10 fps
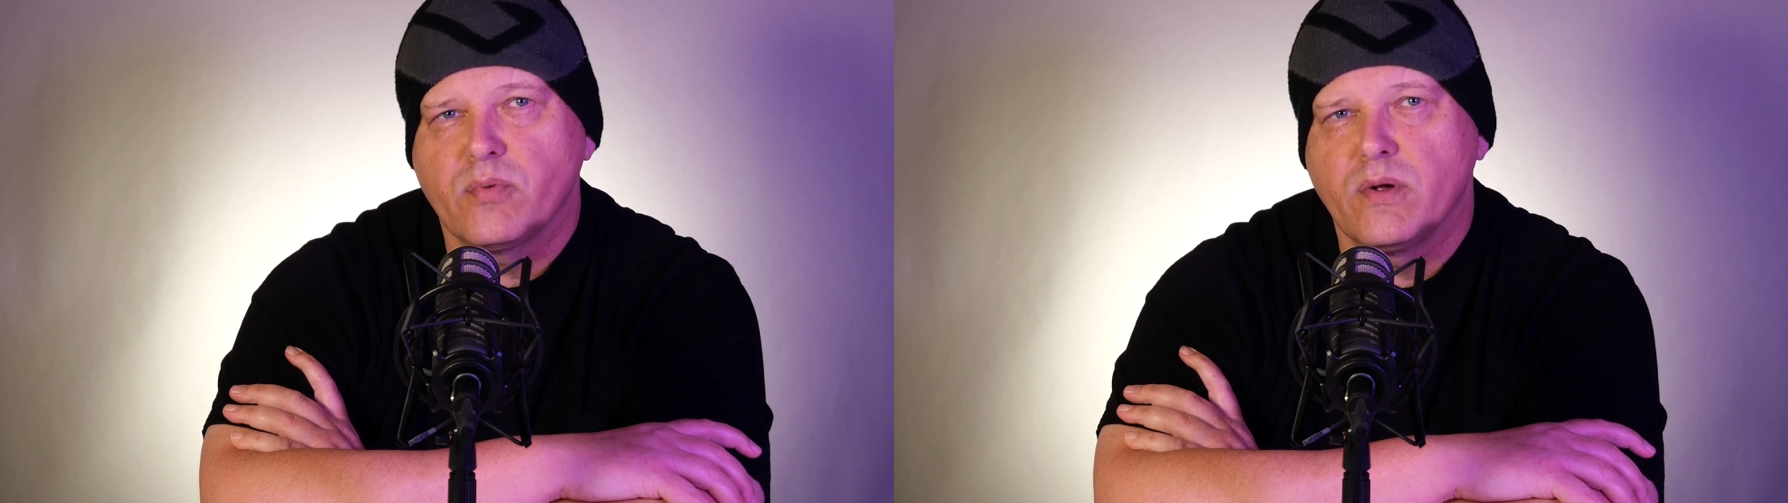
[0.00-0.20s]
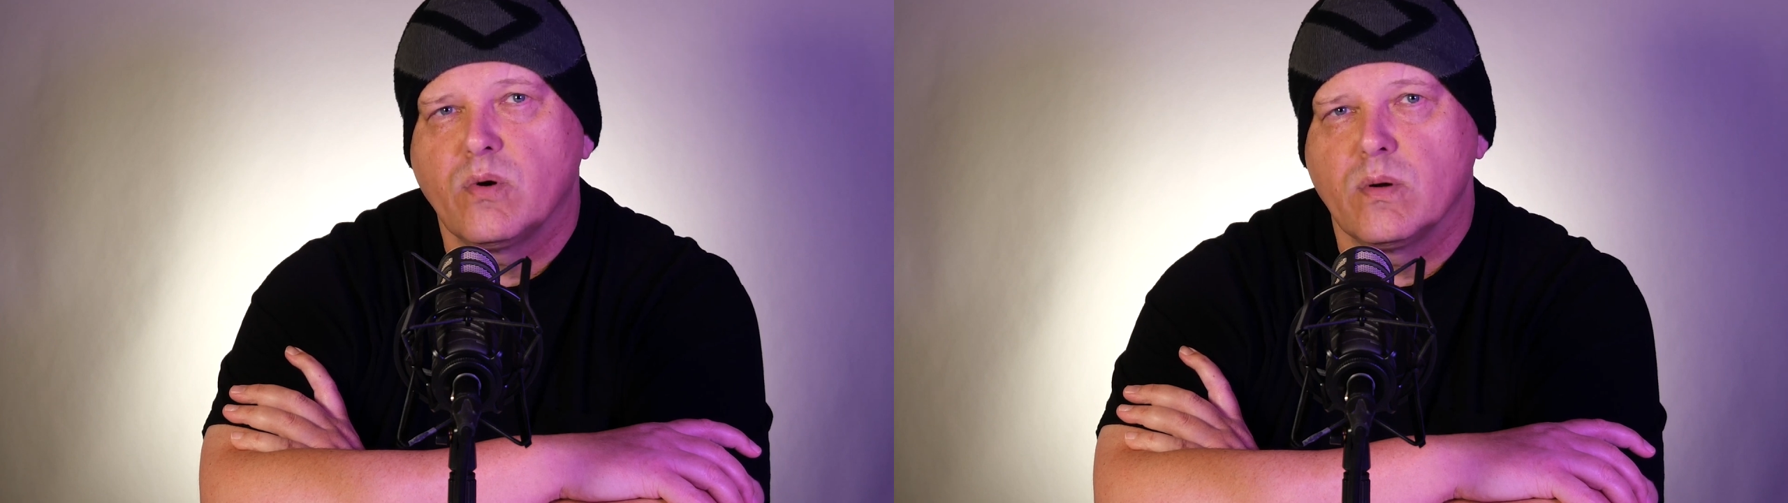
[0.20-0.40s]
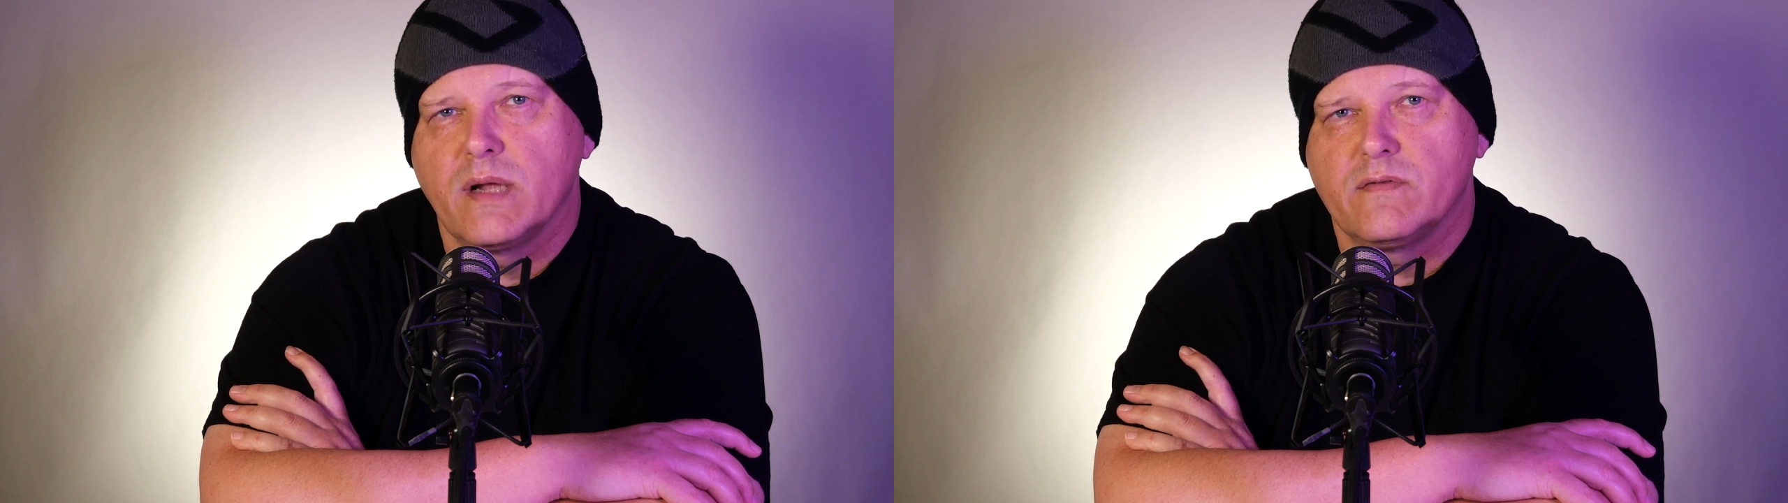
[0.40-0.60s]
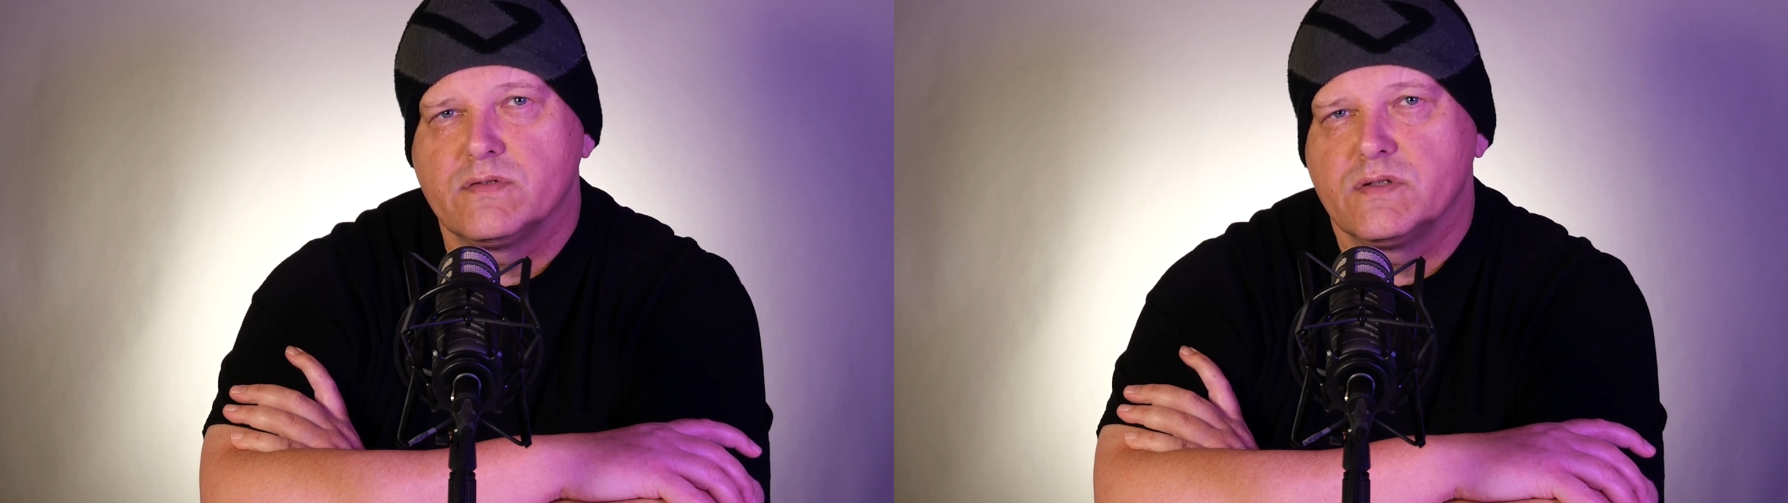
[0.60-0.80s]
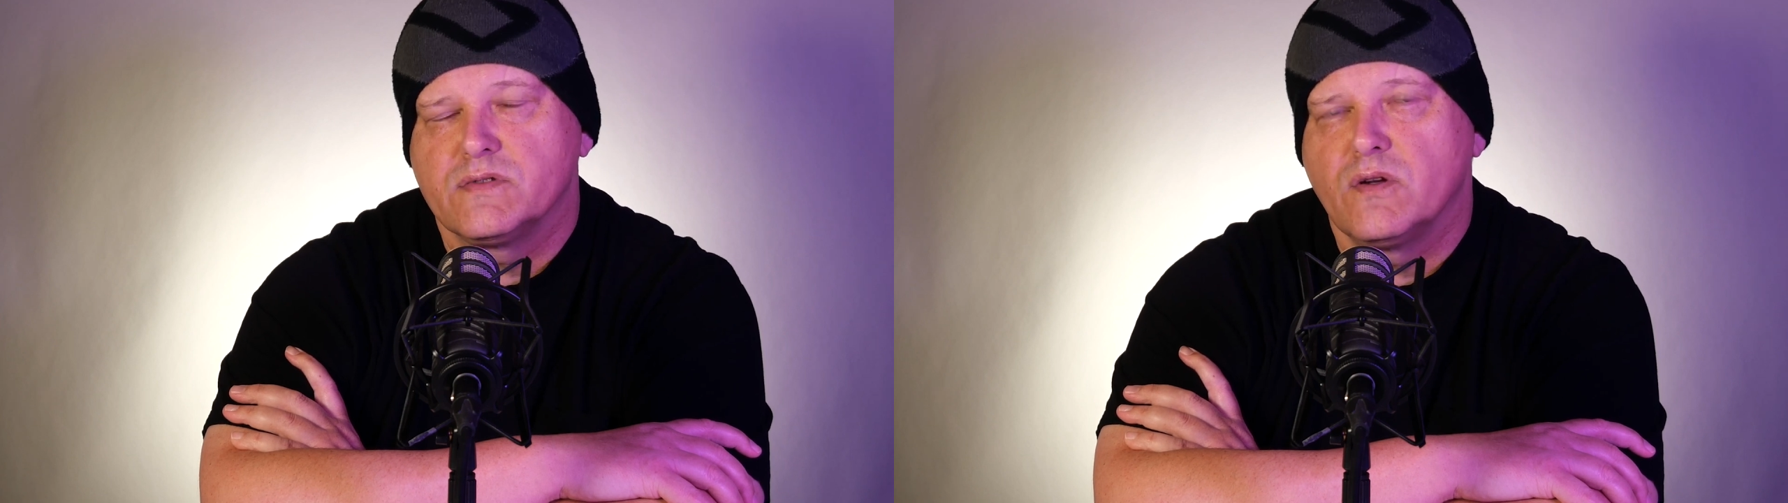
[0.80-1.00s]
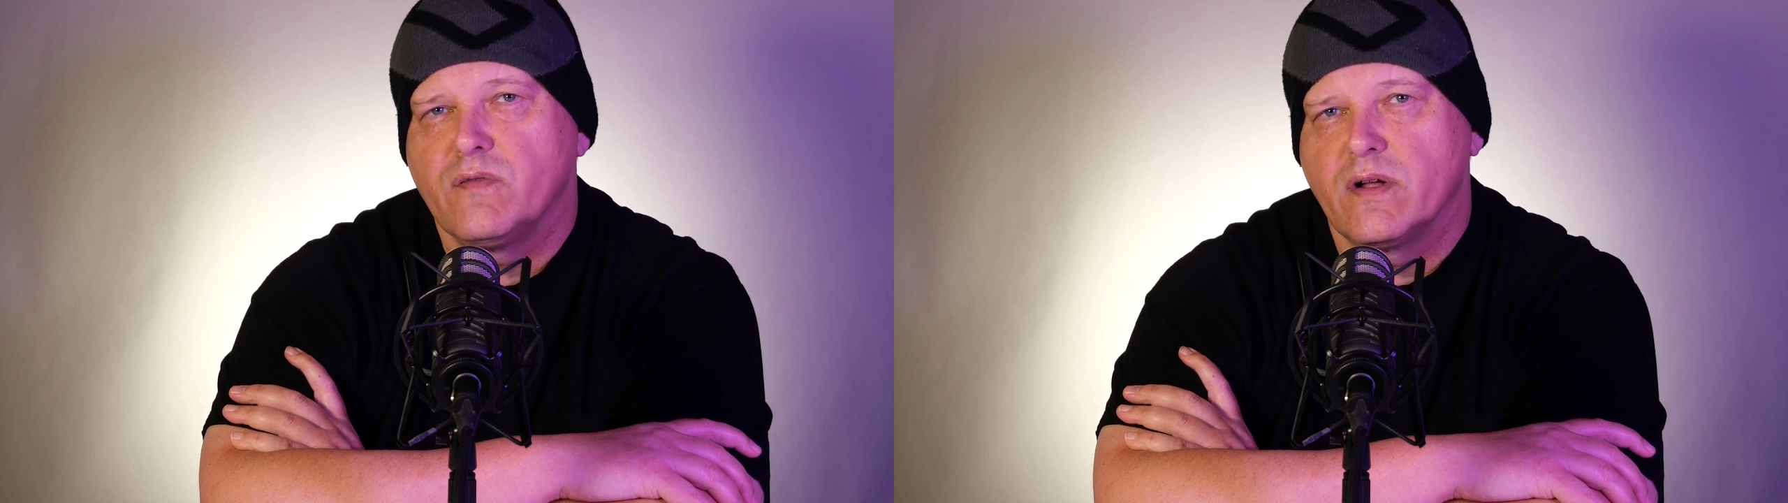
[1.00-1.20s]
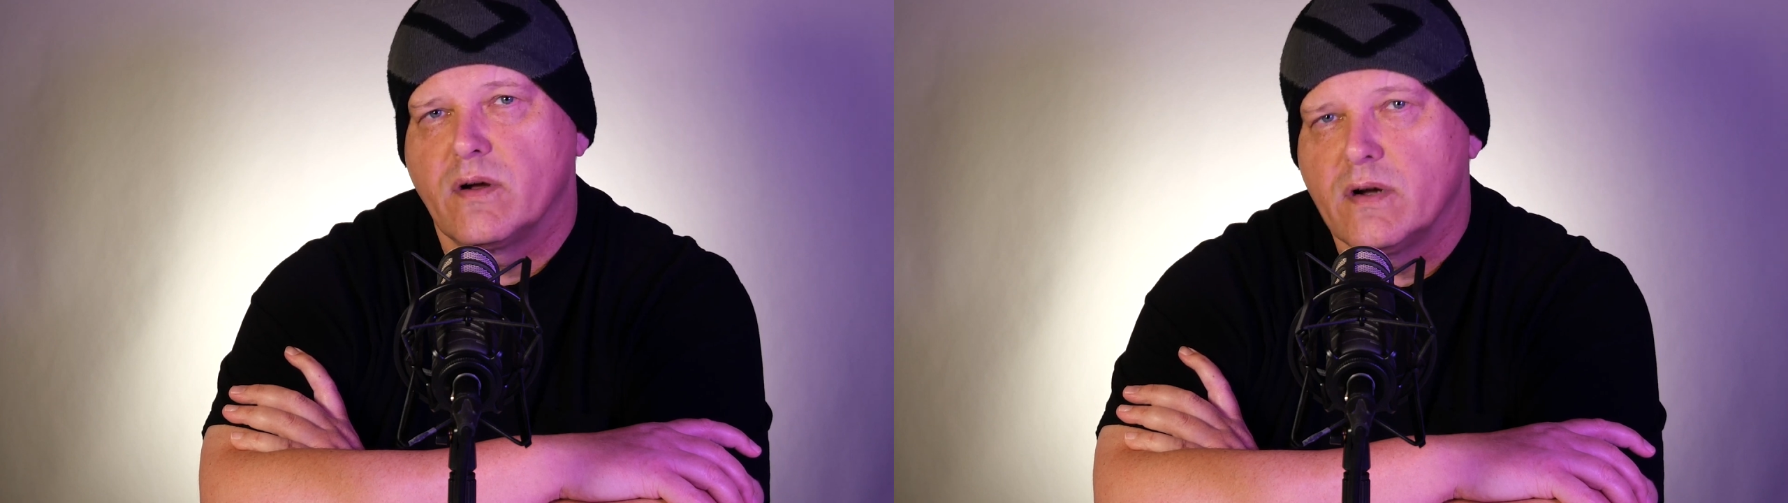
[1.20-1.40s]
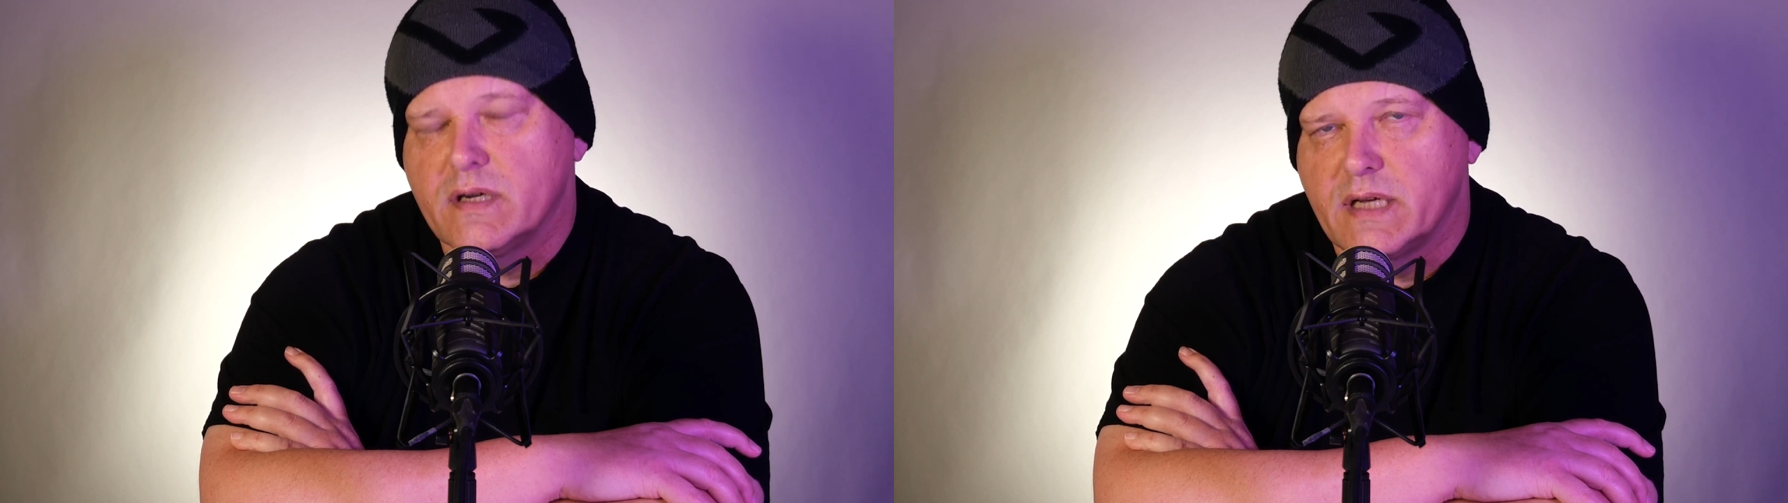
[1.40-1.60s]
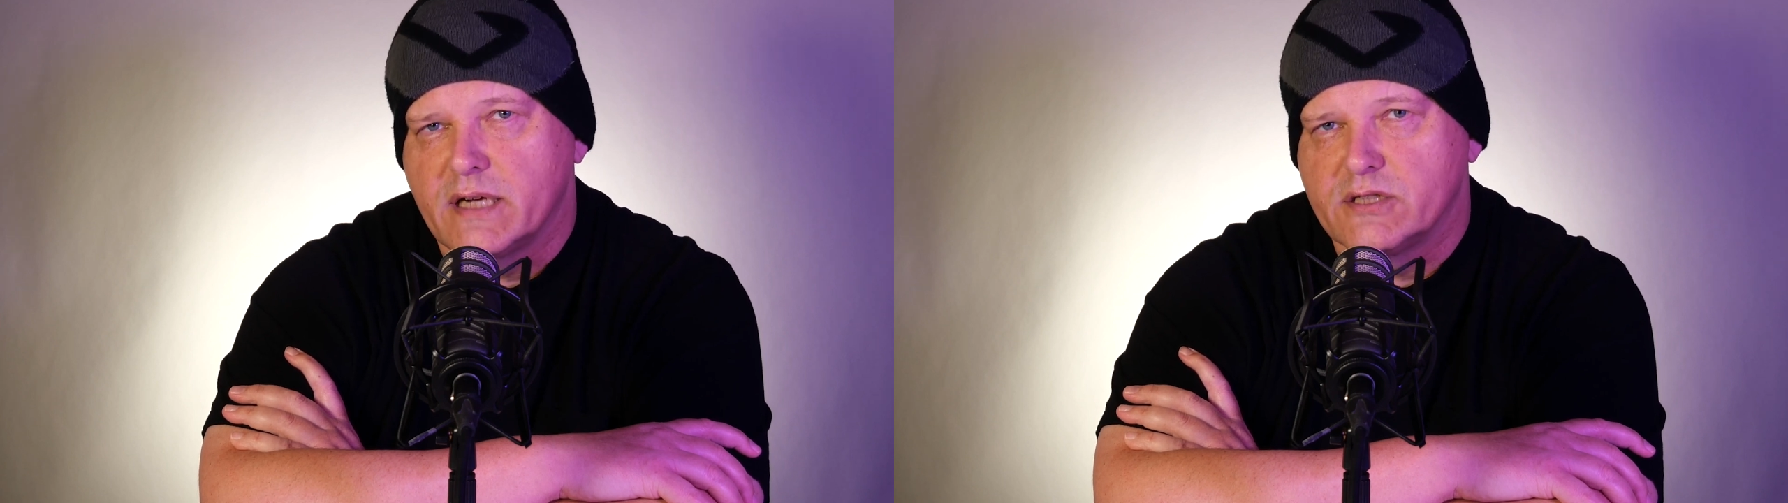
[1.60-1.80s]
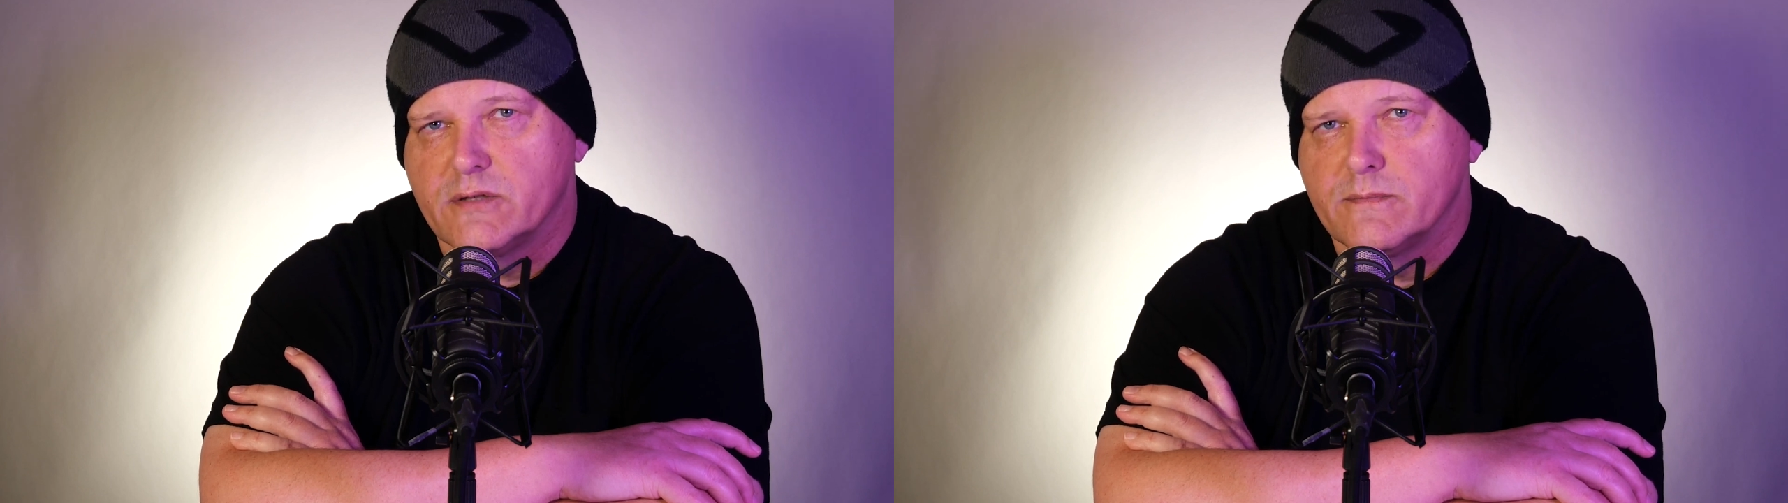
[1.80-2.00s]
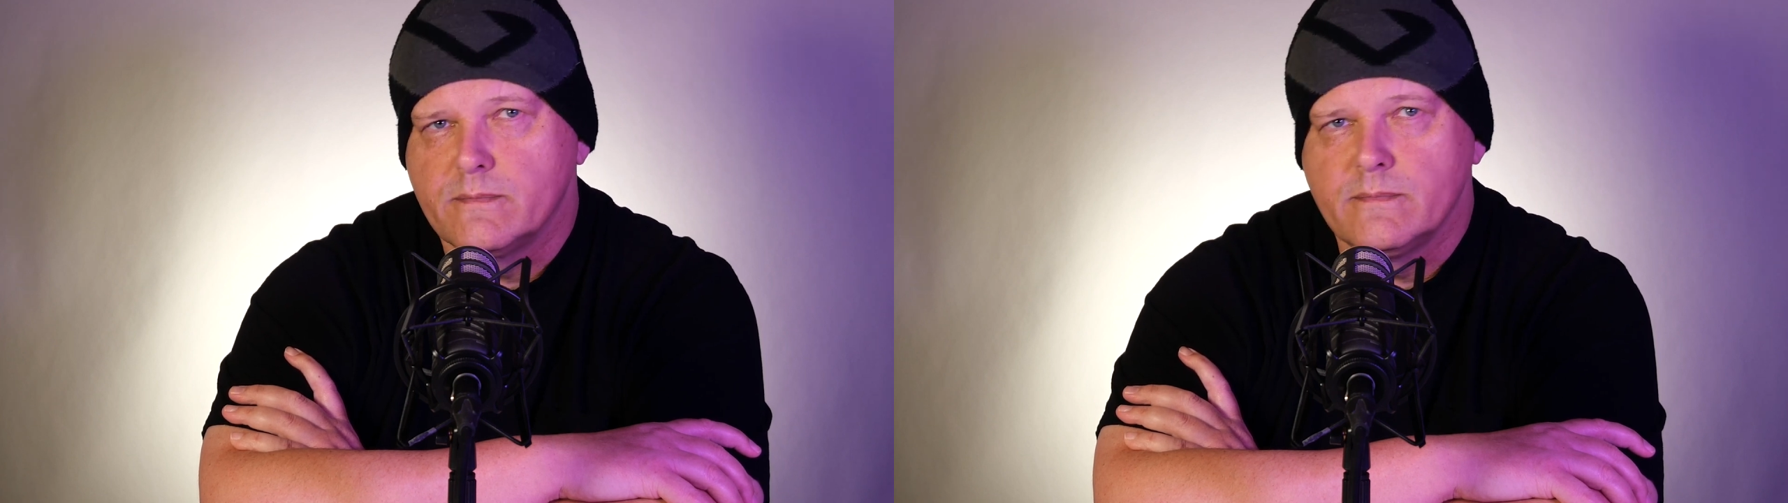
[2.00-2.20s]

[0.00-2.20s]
three core levels of Snowflake architecture.